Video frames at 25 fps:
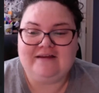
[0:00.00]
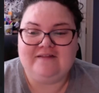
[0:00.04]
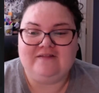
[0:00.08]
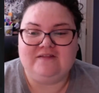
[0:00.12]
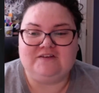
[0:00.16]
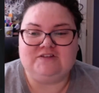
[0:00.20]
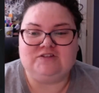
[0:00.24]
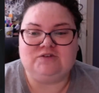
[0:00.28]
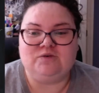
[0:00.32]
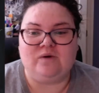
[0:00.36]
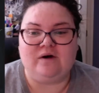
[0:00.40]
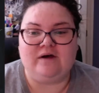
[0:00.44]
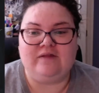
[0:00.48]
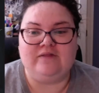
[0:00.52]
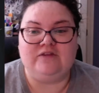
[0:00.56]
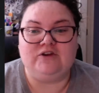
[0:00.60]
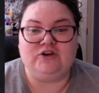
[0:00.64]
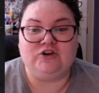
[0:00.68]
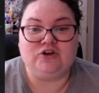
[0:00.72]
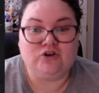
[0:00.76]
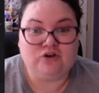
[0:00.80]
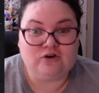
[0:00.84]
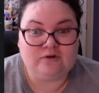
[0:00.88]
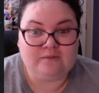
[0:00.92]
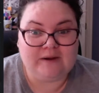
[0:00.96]
This won the
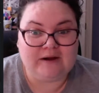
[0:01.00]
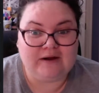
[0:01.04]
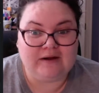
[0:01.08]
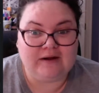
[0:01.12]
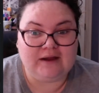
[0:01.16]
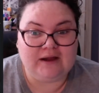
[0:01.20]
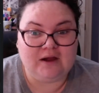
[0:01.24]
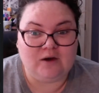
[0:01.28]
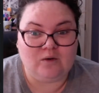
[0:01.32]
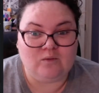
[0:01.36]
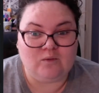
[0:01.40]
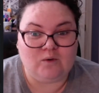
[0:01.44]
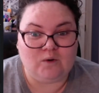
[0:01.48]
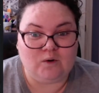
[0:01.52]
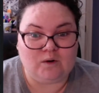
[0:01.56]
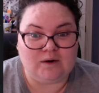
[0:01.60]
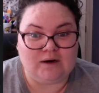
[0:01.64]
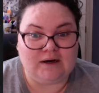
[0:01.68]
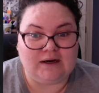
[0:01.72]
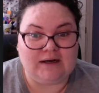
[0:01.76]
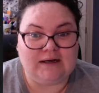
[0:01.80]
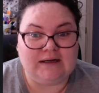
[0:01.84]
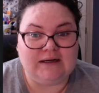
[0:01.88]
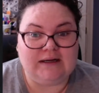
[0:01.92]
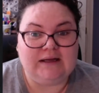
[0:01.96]
Newbery
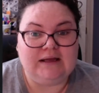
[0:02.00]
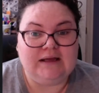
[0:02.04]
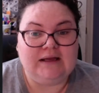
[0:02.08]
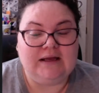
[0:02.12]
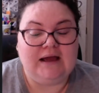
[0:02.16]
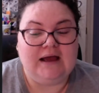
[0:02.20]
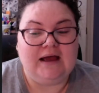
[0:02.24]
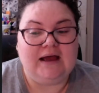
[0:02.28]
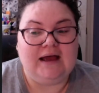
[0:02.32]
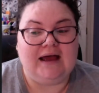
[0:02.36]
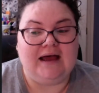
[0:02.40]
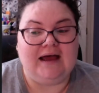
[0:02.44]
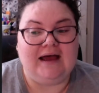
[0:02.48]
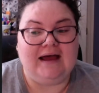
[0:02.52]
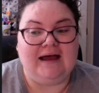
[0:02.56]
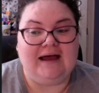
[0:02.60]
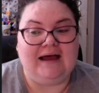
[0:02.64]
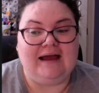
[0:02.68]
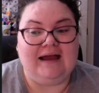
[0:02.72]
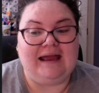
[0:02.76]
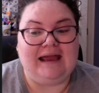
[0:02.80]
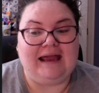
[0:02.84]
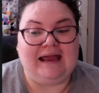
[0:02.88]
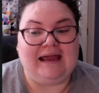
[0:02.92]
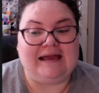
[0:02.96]
Award,
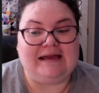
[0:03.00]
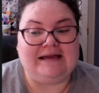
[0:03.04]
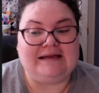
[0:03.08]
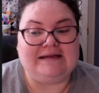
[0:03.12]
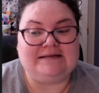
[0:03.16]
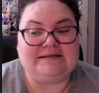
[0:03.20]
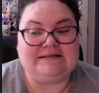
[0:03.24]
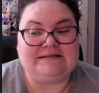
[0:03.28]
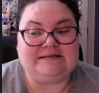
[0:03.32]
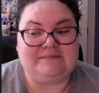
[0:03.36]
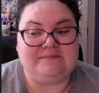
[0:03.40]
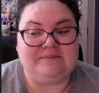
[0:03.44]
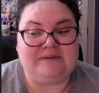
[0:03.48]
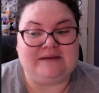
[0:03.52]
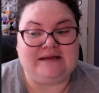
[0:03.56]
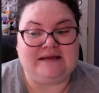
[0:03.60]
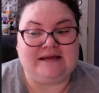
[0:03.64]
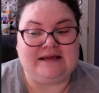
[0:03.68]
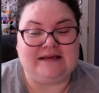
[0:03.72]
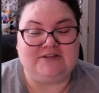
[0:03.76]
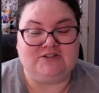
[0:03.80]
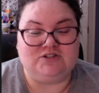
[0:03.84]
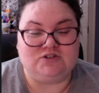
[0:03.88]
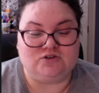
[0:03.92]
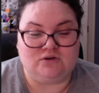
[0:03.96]
uh, and being
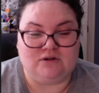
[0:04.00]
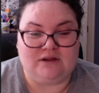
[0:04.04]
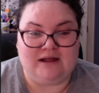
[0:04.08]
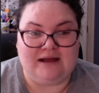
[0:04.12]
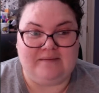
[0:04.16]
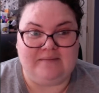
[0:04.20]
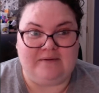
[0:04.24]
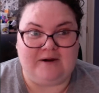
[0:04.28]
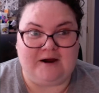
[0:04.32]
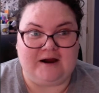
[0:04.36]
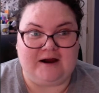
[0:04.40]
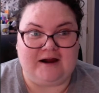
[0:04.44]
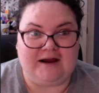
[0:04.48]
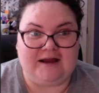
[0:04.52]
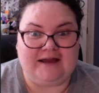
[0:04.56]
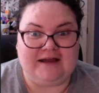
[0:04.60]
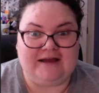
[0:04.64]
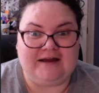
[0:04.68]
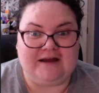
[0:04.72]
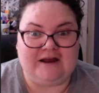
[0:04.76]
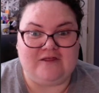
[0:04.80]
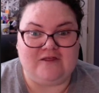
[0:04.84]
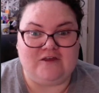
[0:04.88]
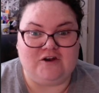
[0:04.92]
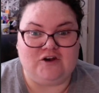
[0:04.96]
a school
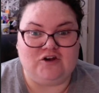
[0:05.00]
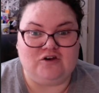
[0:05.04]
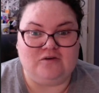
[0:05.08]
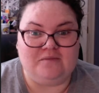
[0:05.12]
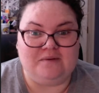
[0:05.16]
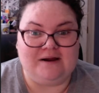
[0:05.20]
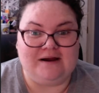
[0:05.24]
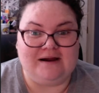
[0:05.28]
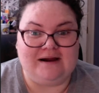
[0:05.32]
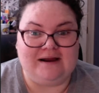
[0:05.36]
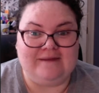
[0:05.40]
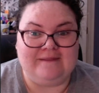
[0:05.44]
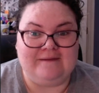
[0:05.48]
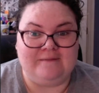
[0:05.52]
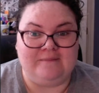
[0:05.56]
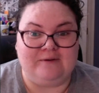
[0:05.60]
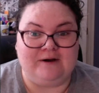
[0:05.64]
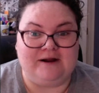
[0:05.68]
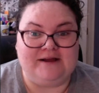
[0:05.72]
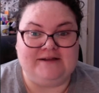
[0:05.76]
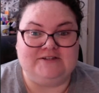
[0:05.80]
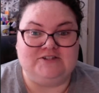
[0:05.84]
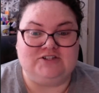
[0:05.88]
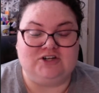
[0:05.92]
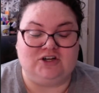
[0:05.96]
librarian, the Newbery and the
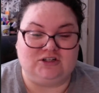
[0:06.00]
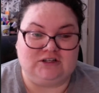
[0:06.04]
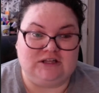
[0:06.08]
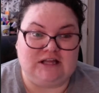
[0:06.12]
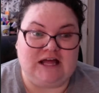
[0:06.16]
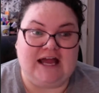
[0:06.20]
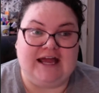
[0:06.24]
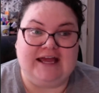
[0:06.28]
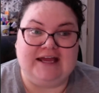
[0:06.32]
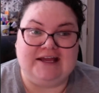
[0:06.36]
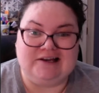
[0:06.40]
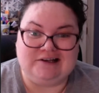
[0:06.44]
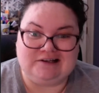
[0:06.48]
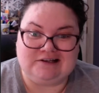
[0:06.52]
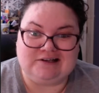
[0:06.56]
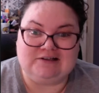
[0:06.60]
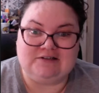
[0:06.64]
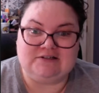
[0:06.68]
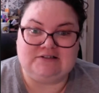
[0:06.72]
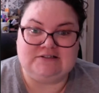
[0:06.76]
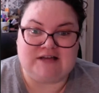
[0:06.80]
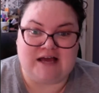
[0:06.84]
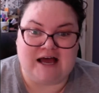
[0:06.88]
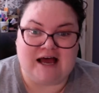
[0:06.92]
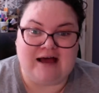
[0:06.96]
Printz are like
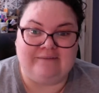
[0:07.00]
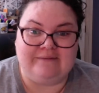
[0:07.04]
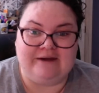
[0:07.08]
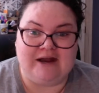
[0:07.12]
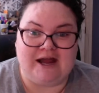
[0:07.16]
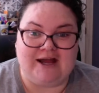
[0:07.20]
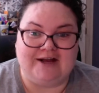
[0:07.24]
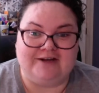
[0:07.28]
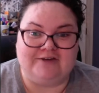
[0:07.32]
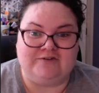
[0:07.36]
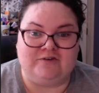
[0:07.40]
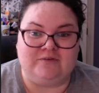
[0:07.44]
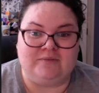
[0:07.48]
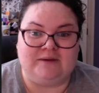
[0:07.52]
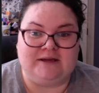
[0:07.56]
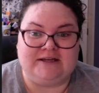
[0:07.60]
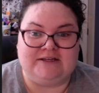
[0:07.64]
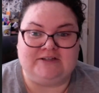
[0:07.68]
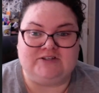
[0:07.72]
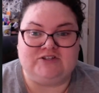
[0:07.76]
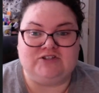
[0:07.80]
top notch for me.